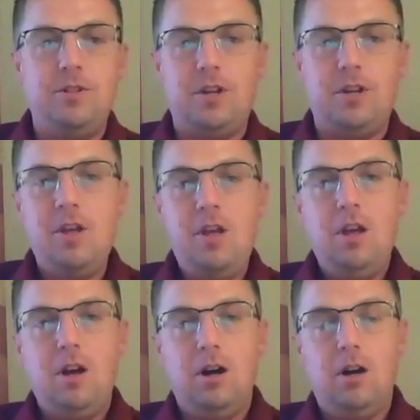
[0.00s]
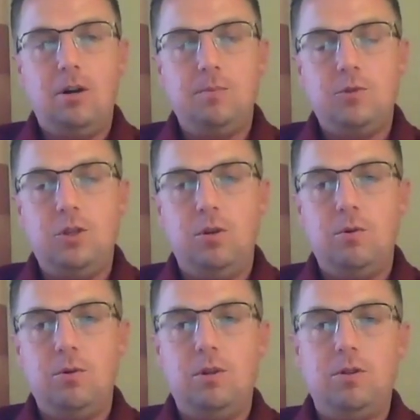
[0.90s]
so
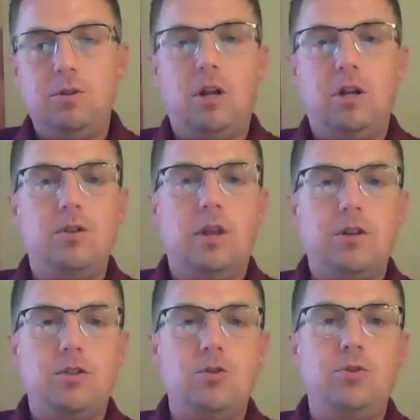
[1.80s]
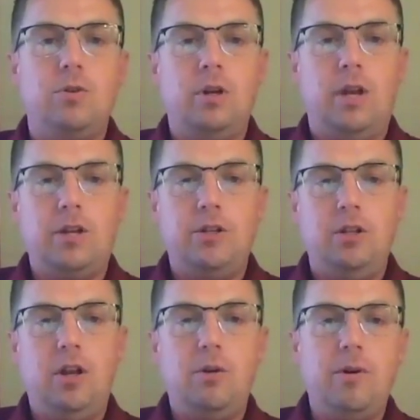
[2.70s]
there was a lot of social
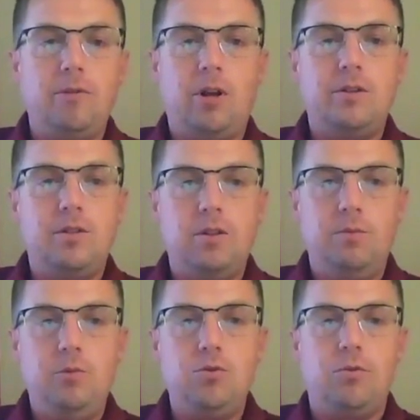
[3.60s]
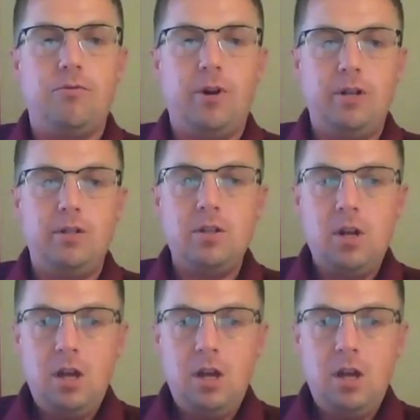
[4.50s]
connection there. We have a lot of mutual friends.